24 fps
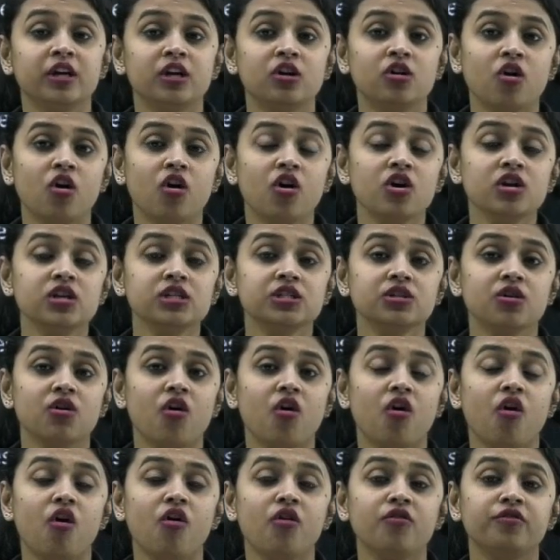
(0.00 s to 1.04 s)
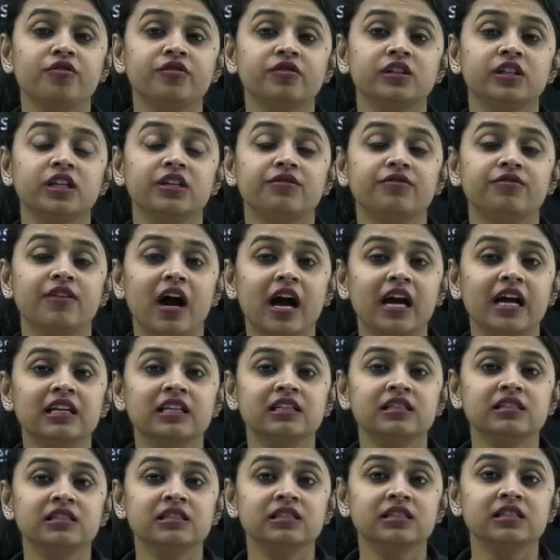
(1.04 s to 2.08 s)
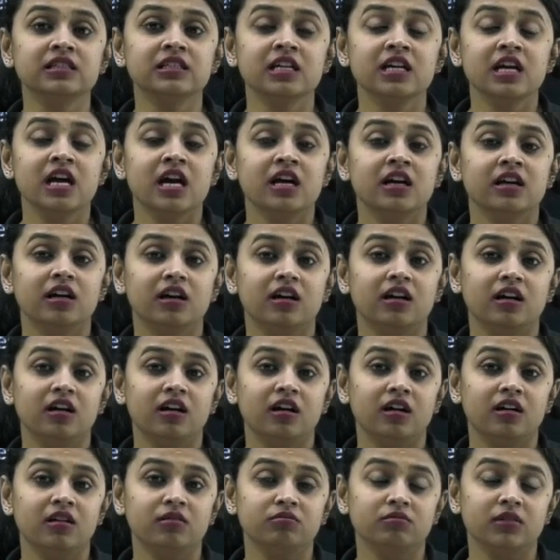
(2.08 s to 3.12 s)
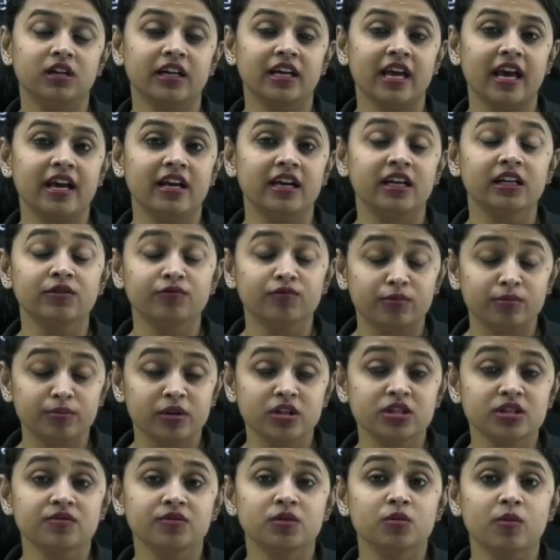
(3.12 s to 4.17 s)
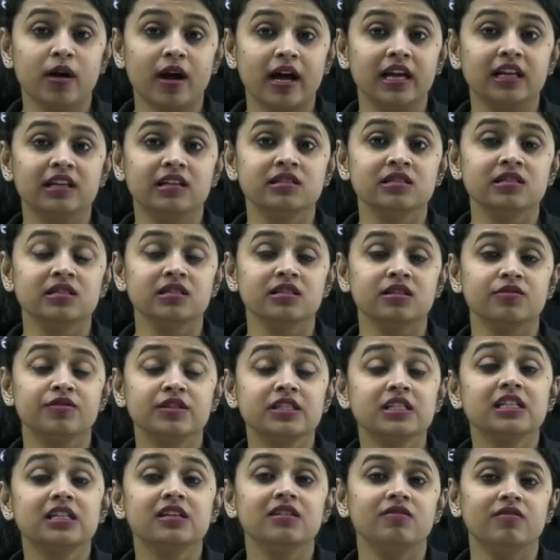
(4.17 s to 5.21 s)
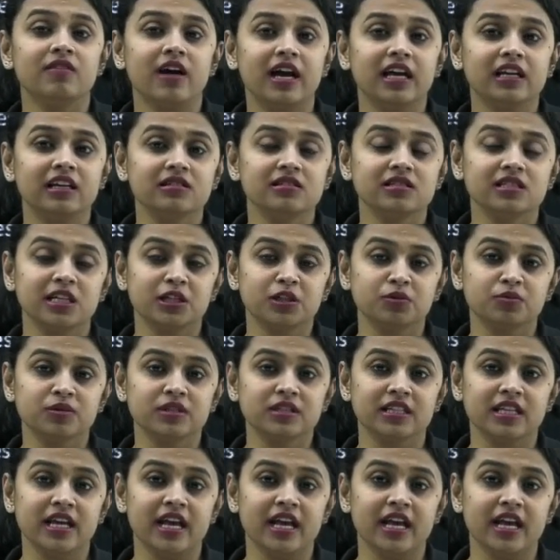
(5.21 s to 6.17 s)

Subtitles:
because of the violence, because of the violence, physical violence that was